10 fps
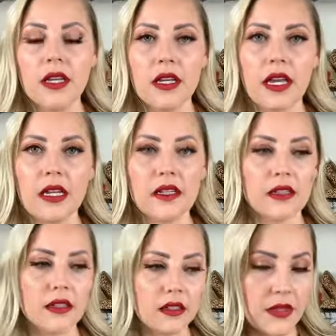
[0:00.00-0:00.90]
and
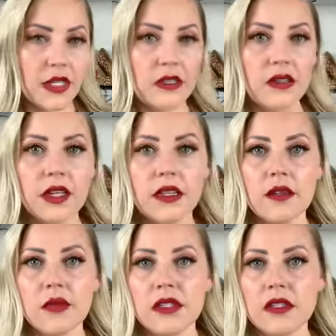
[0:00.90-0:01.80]
integrate
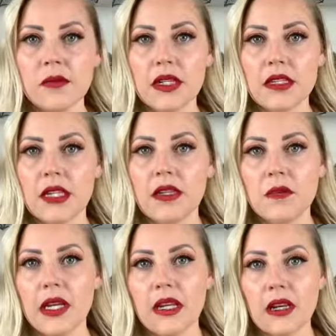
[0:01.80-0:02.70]
them into my daily
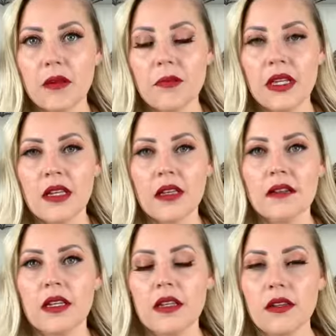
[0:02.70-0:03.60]
makeup.
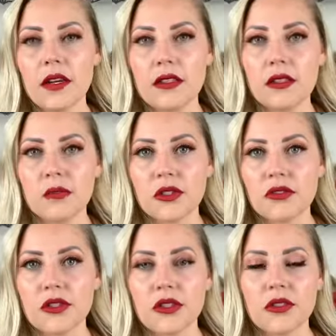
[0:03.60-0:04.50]
Thank you guys so much
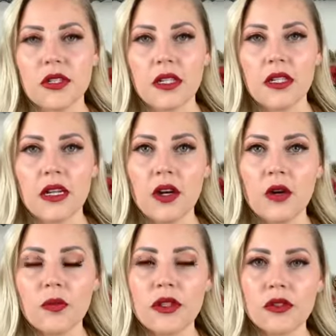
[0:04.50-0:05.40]
for tuning in. I
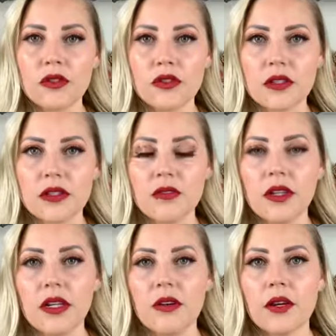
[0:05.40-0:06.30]
hope that you enjoyed this
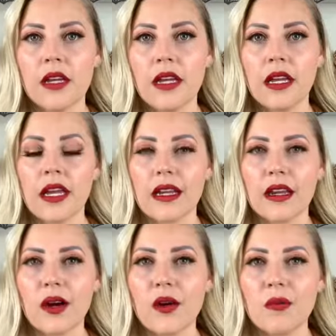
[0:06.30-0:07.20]
video and I
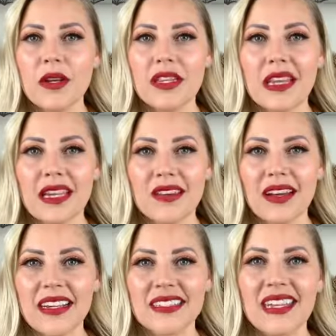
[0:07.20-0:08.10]
hope that you
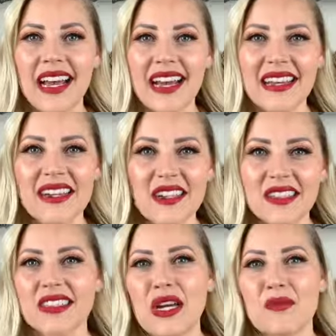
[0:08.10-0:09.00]
guys had a
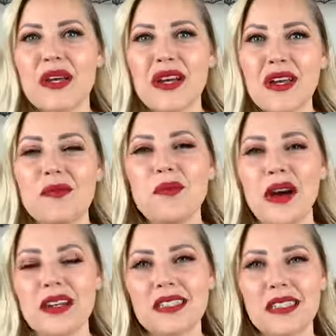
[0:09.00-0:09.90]
good time
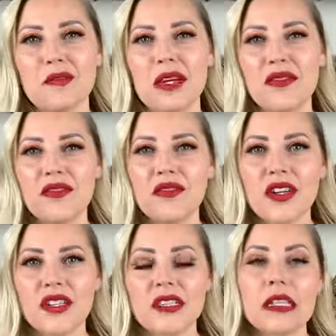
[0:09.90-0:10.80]
unboxing my
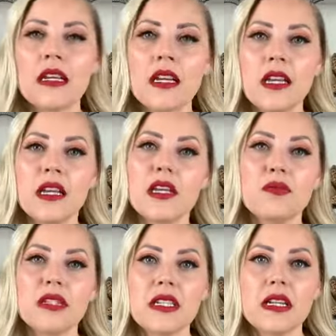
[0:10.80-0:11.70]
first
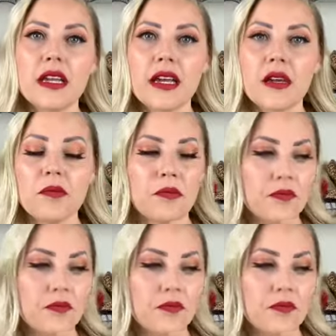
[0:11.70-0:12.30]
Ipsy Glam